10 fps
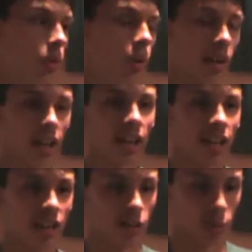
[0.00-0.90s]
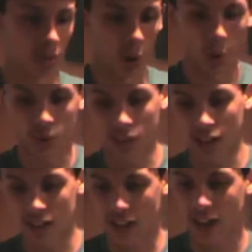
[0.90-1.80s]
What kind of idiot would hold,
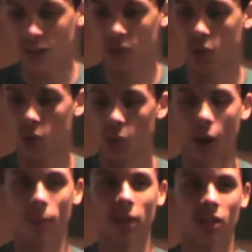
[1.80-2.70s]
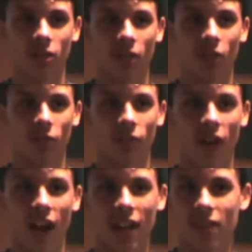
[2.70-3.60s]
like, I don't know, how many are there?
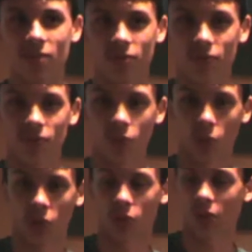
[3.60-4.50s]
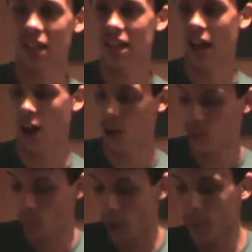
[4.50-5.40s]
Five? Or three?
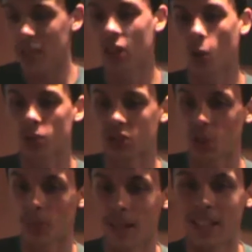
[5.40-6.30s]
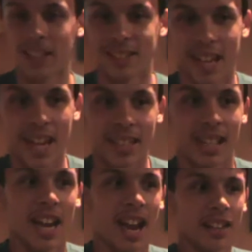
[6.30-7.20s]
Why would he hold so many in his
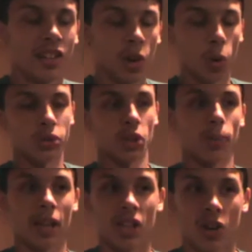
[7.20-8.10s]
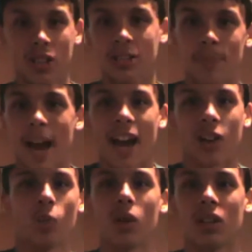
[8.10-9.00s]
hand and then hold so many on his
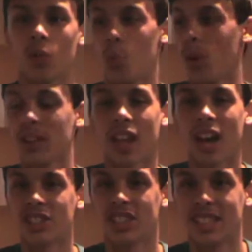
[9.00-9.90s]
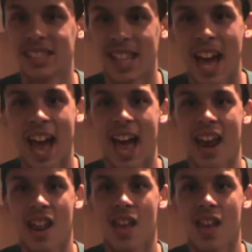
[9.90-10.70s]
back? What logic is that?